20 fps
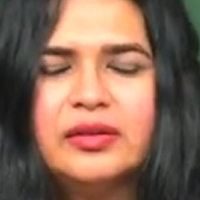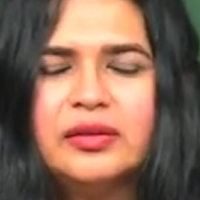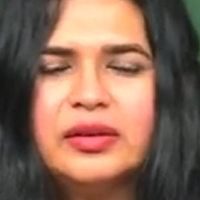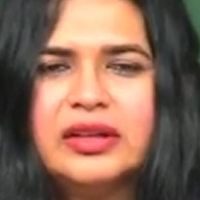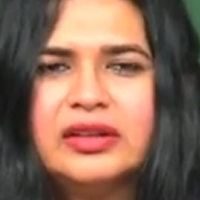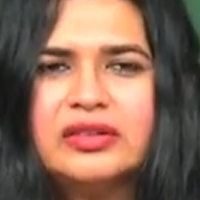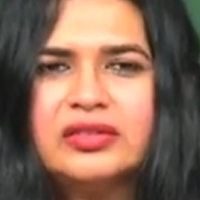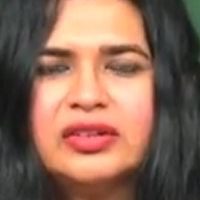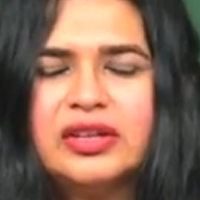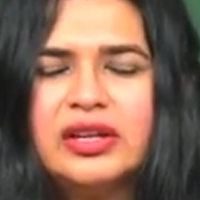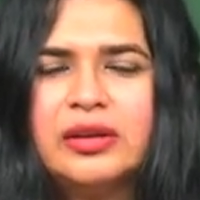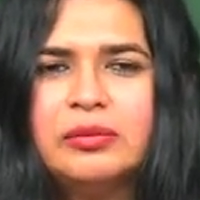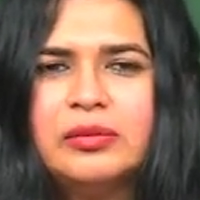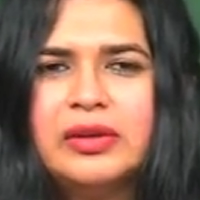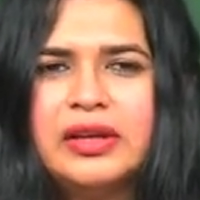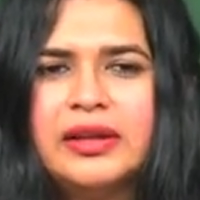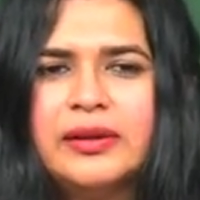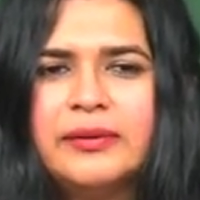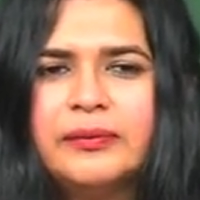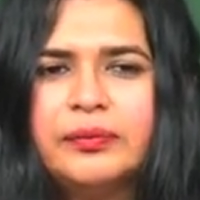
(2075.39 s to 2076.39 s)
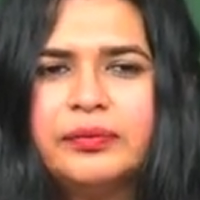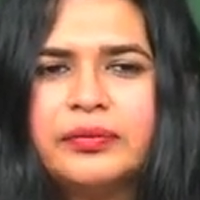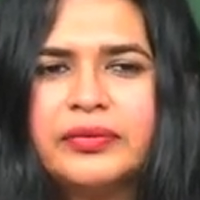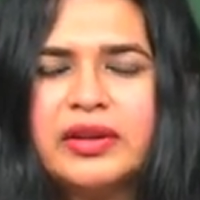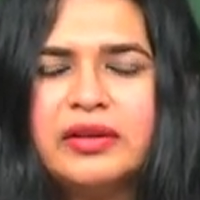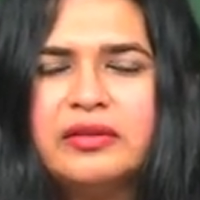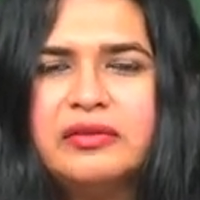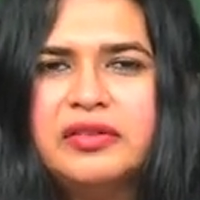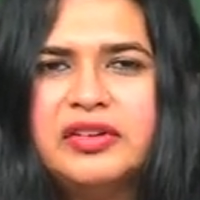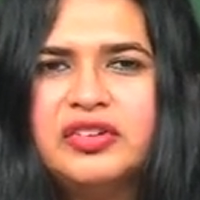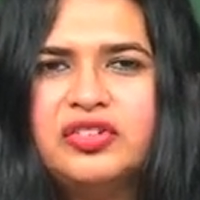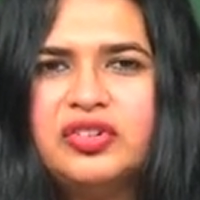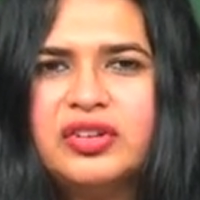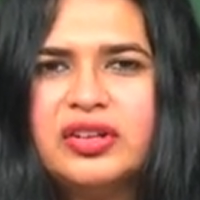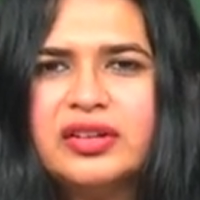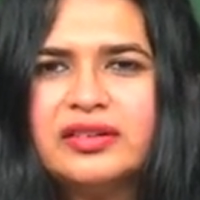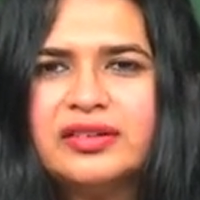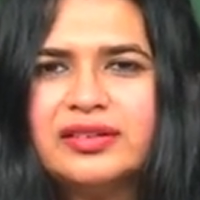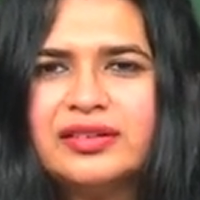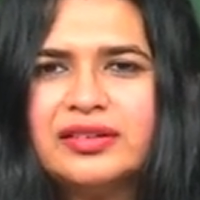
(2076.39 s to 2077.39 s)
extremely
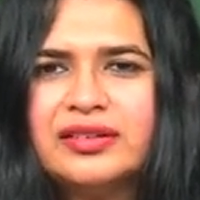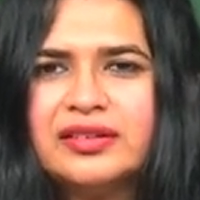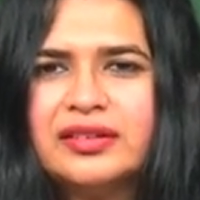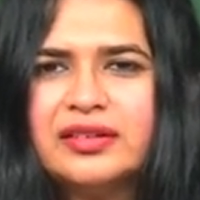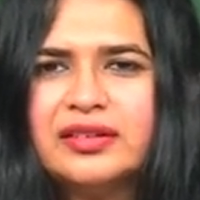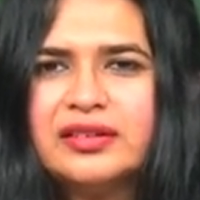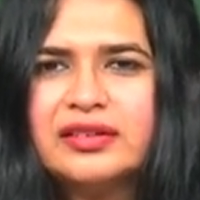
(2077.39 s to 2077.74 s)
vicious